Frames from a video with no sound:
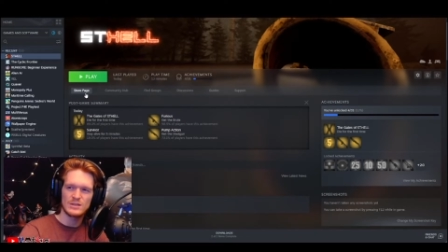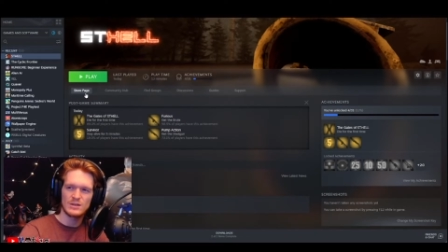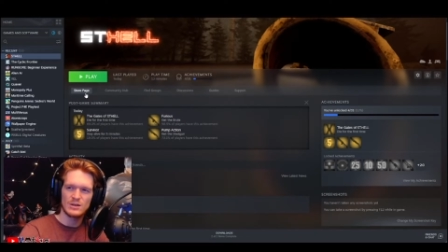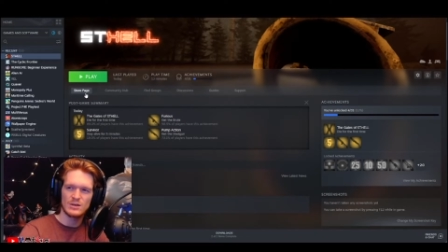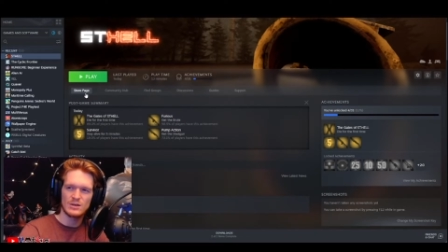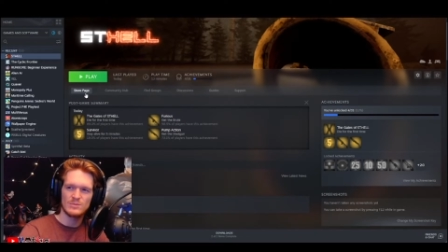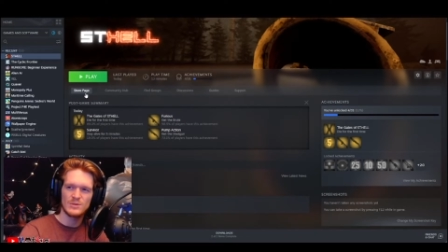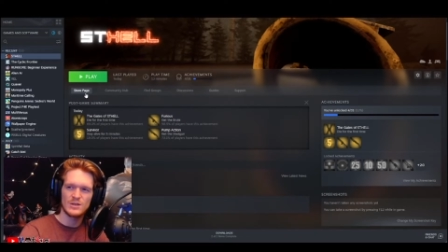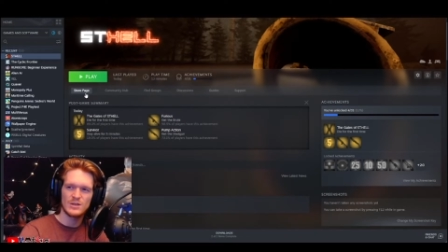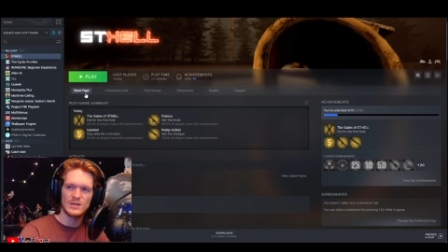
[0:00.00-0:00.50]

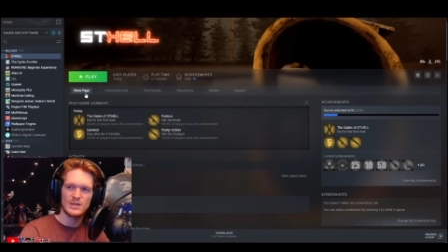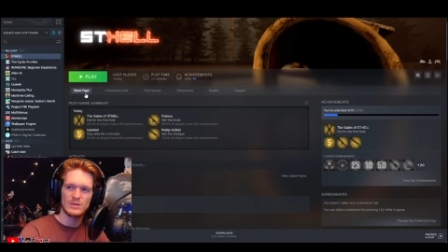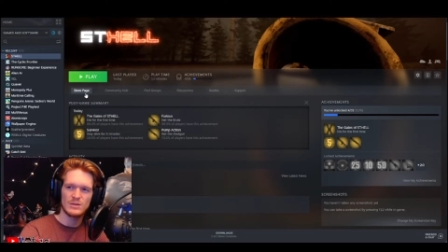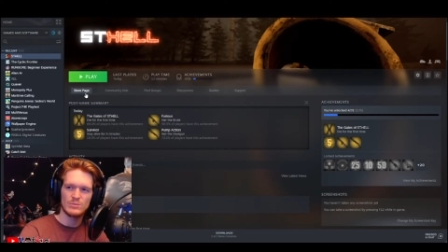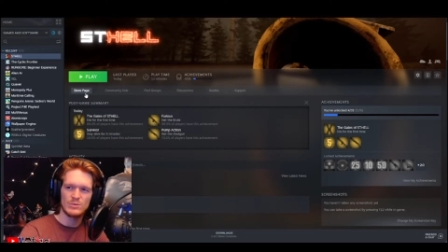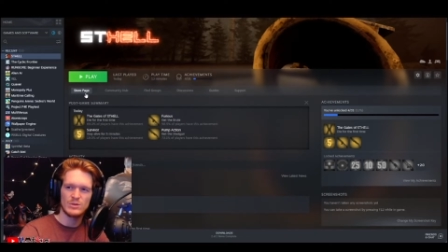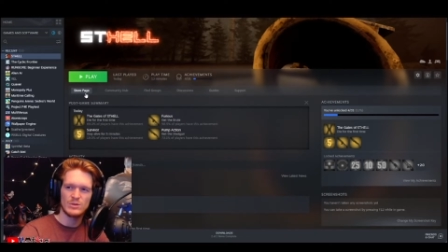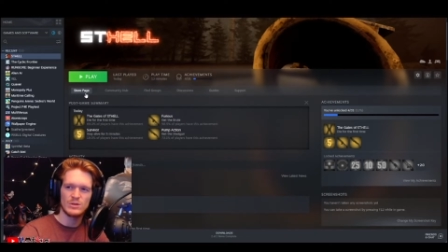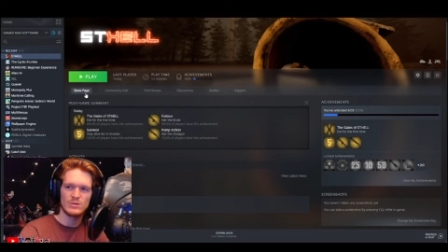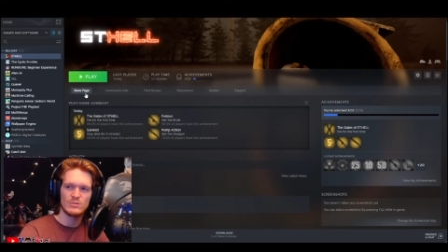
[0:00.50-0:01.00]
Comment down
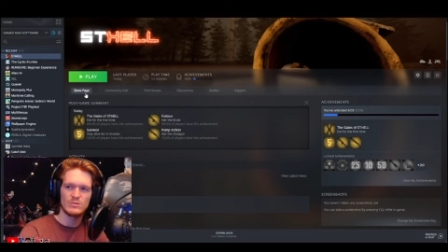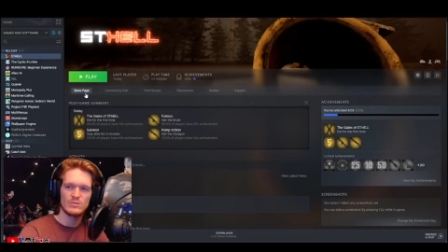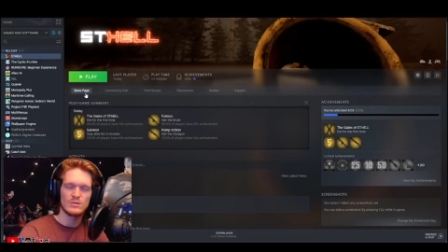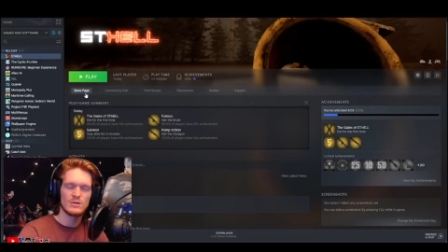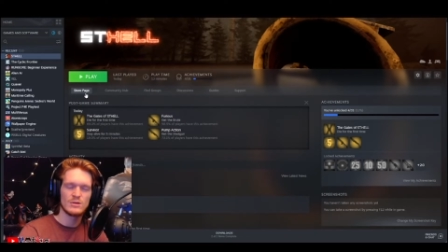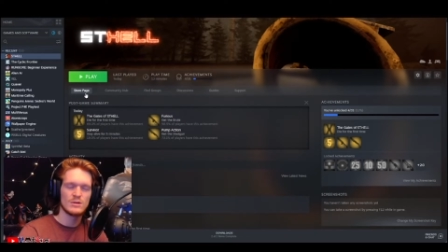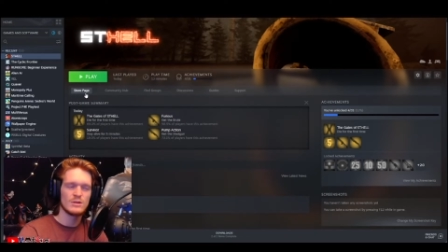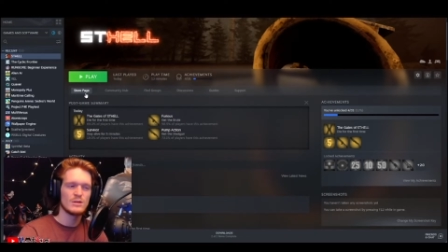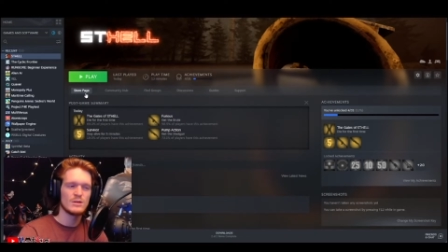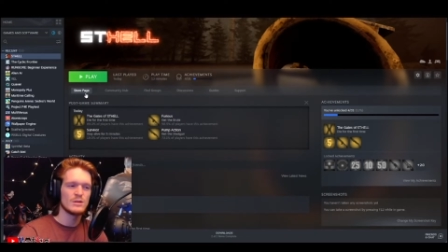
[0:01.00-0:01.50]
below
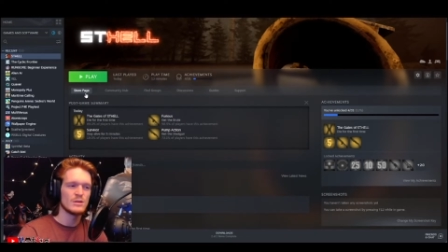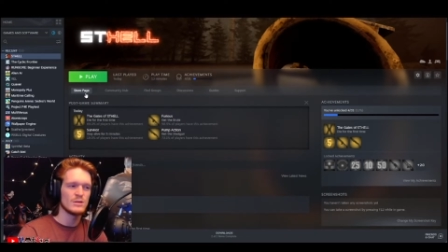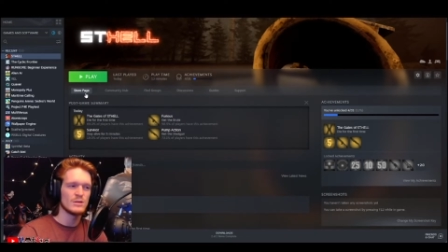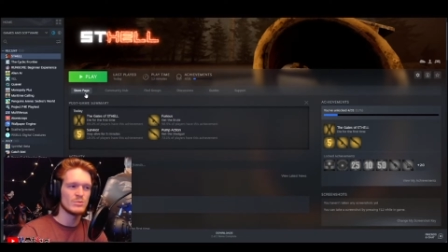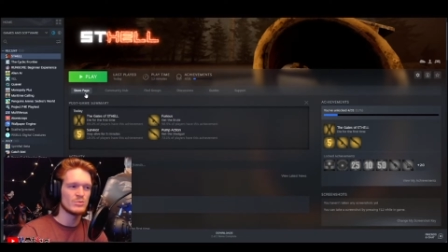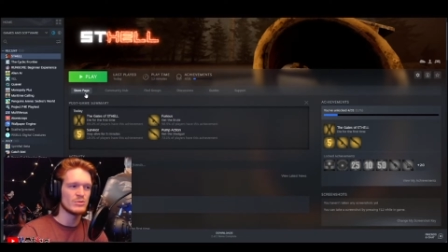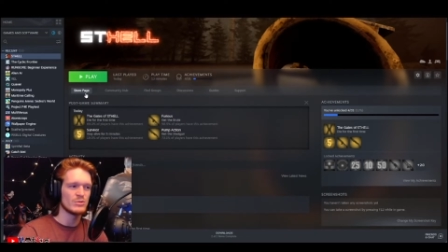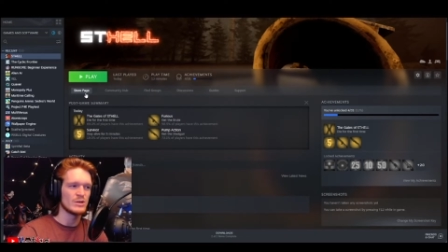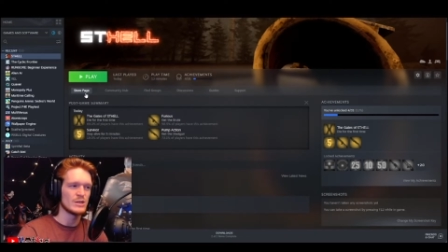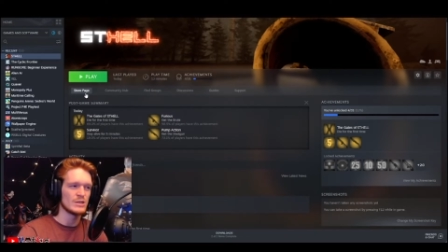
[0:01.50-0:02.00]
the
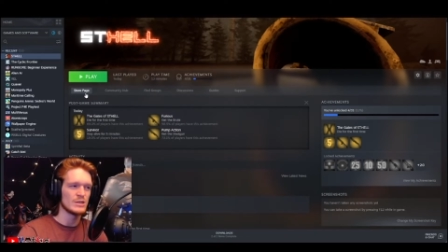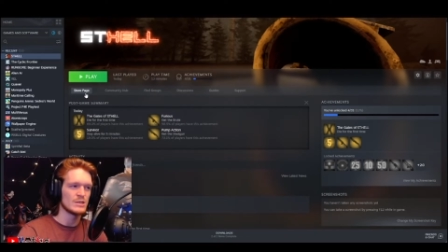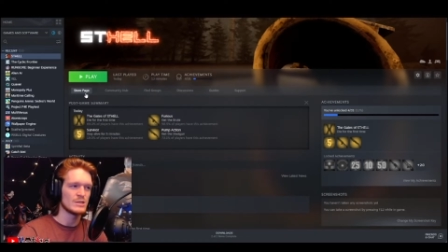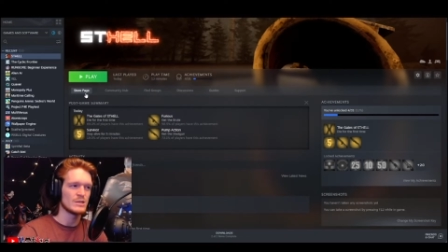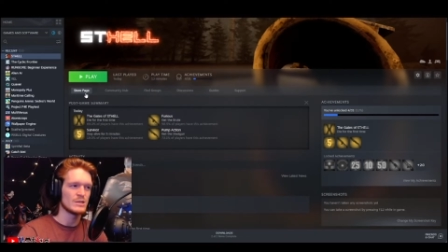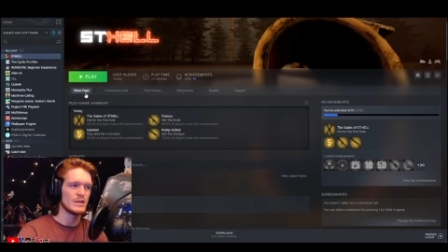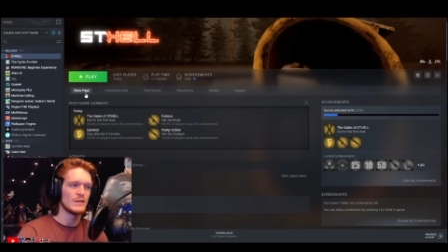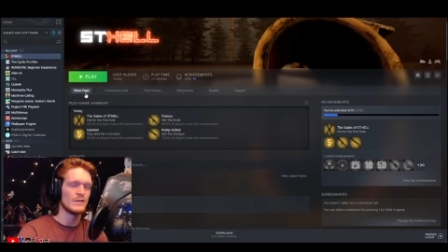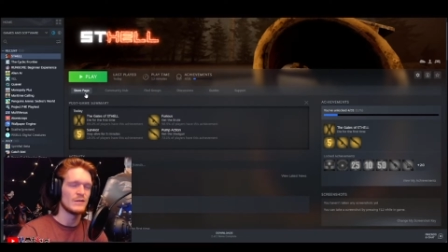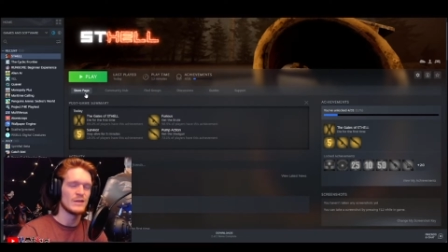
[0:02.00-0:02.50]

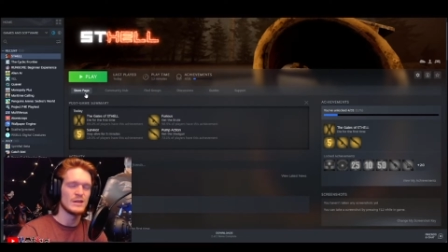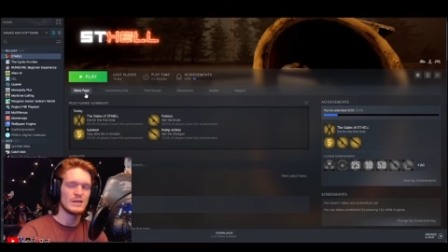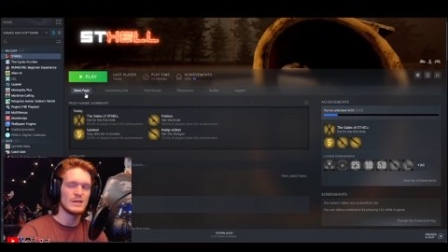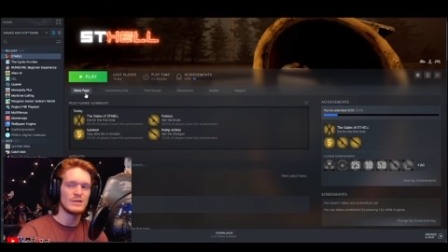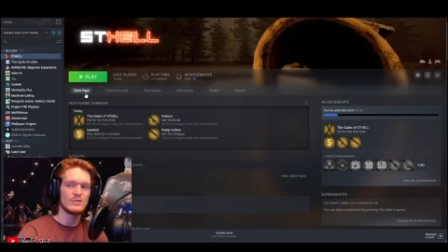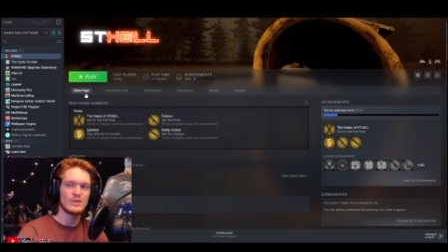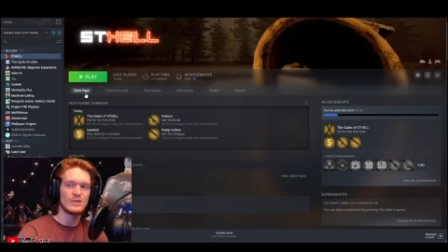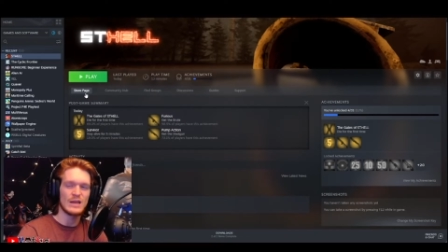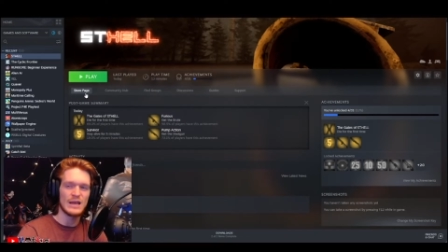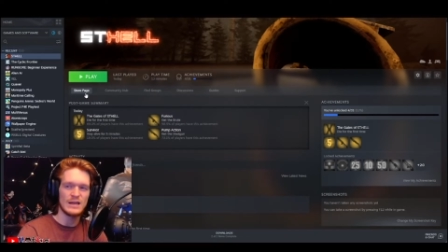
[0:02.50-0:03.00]
price, and then
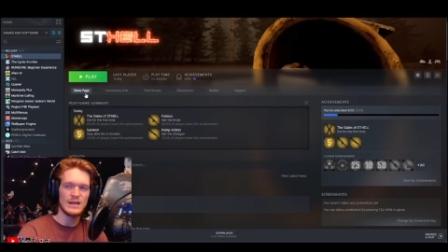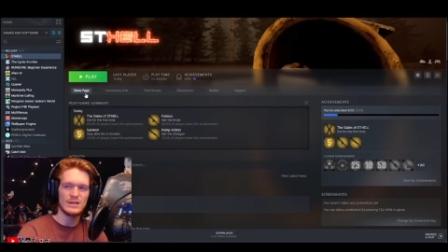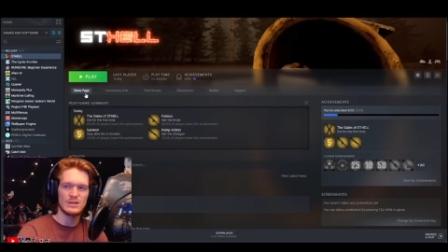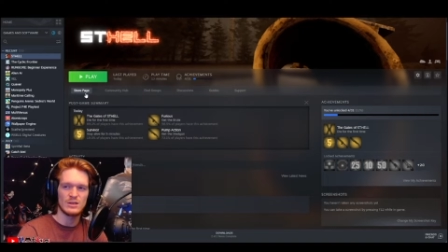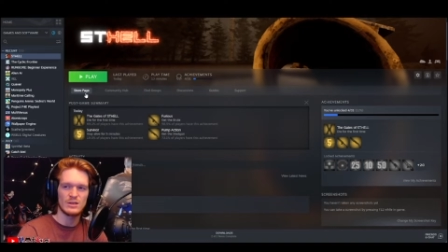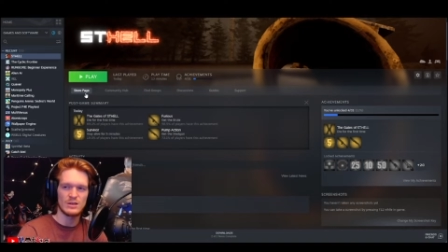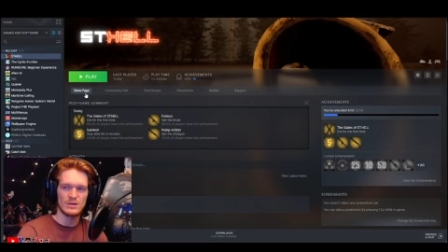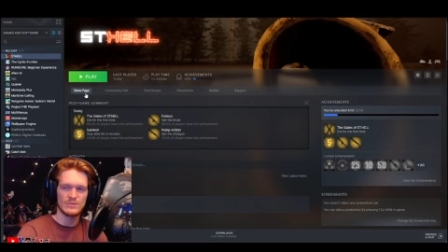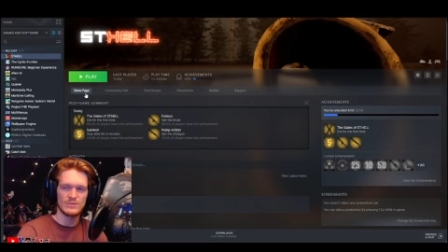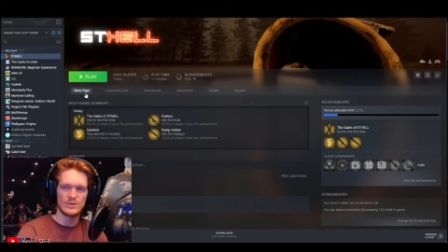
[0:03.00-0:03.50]
you can edit the
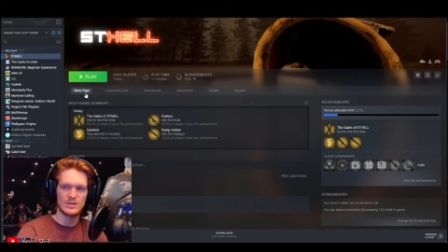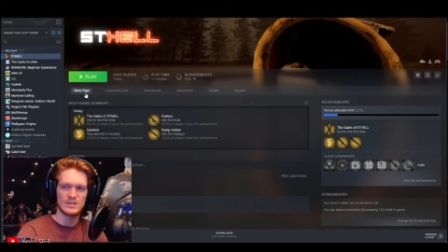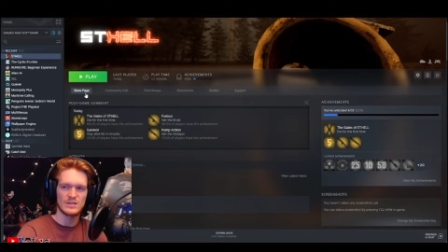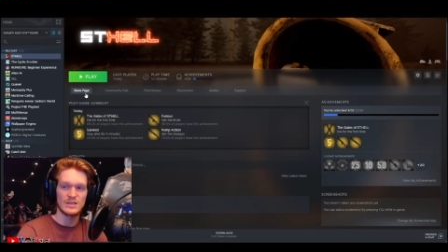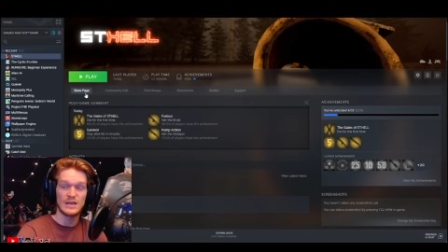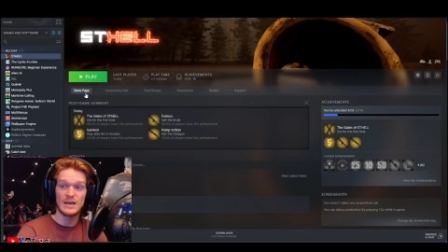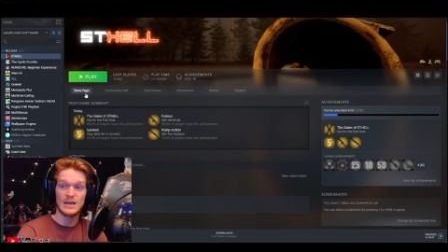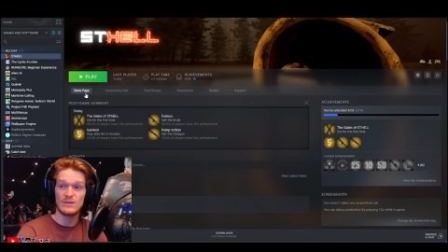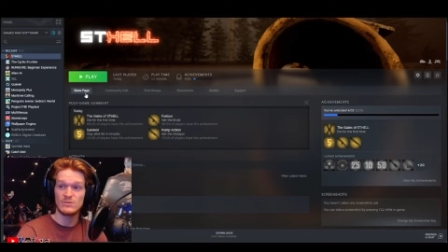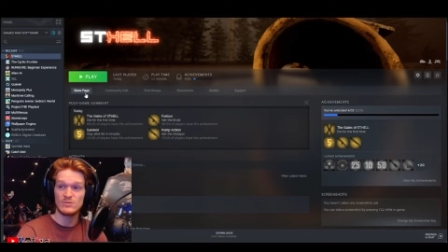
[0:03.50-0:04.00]
comment and
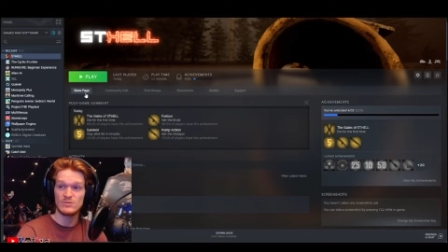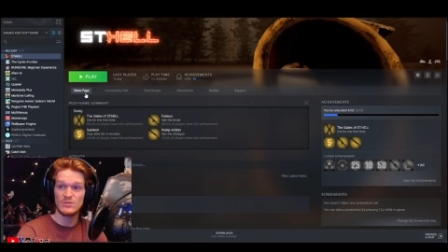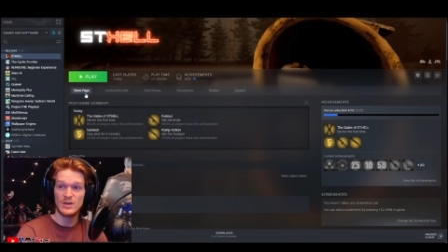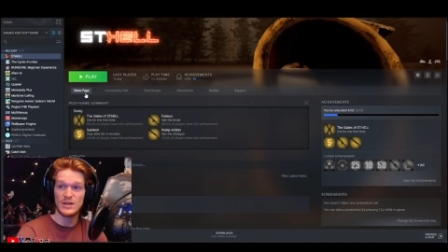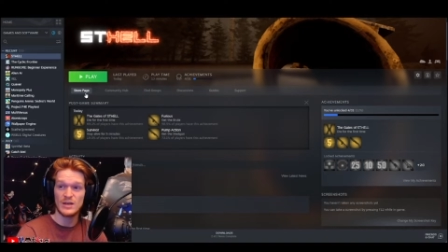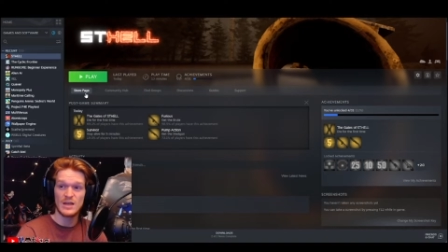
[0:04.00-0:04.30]
say, "I was right.